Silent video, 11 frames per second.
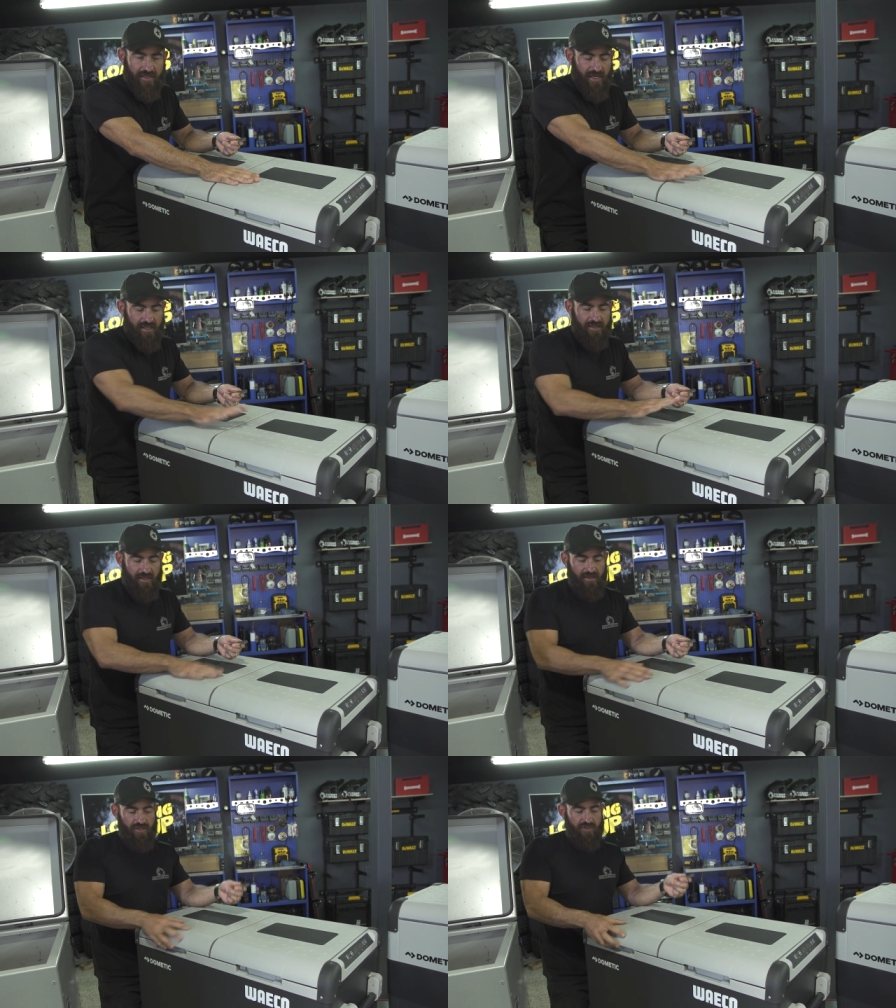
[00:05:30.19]
in
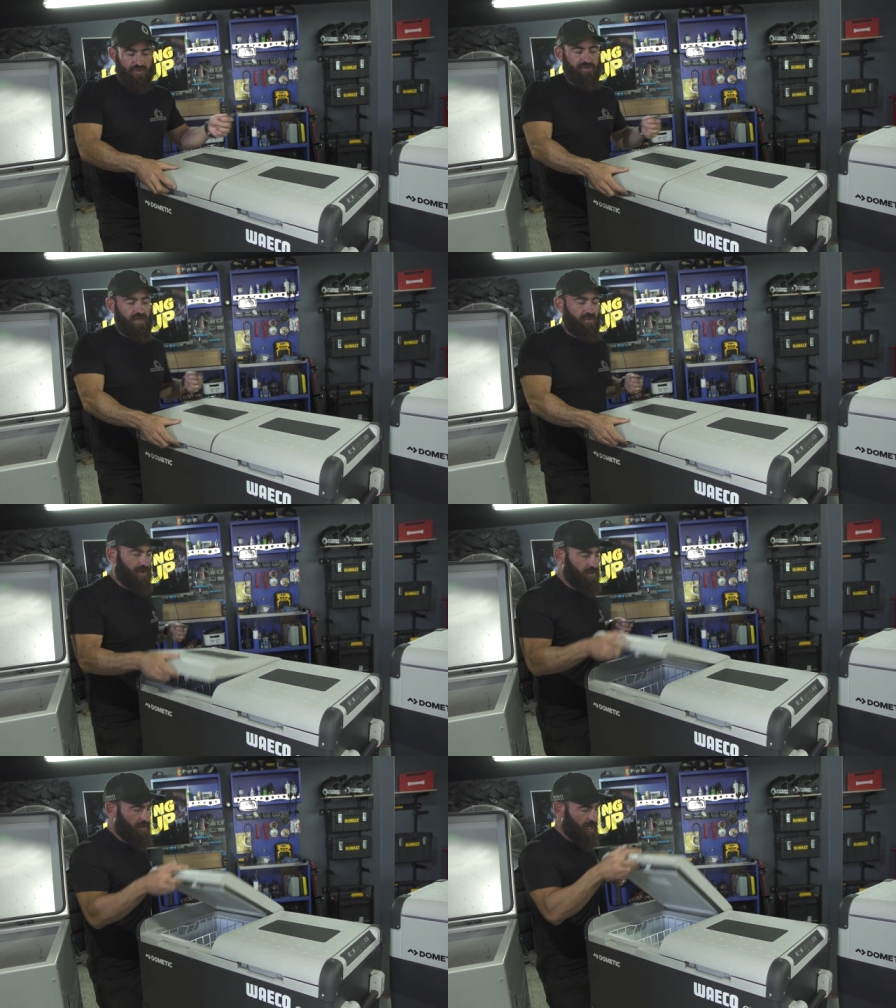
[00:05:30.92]
the dual zone
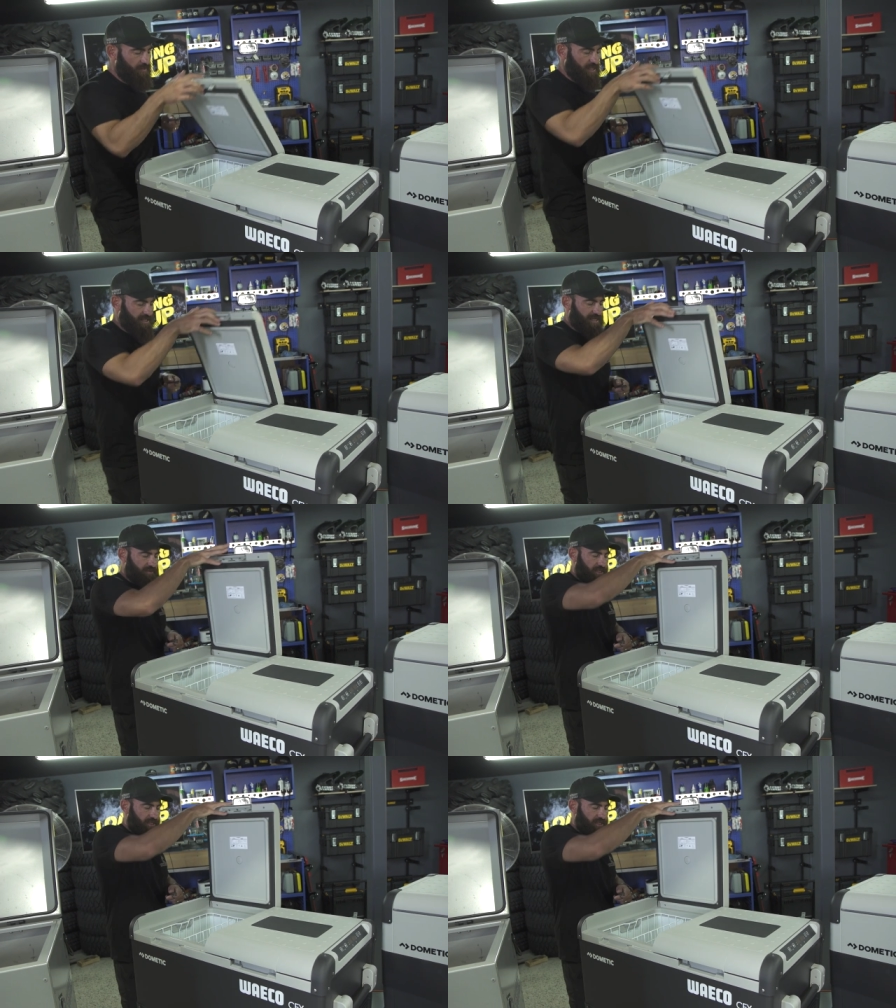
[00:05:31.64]
one. I'll open this up